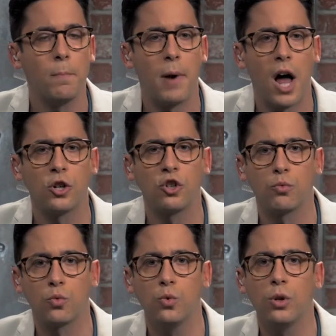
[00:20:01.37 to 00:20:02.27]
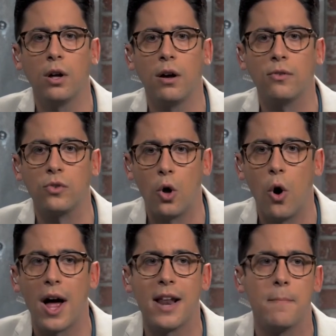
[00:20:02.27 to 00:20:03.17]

to abolish the rule of law, and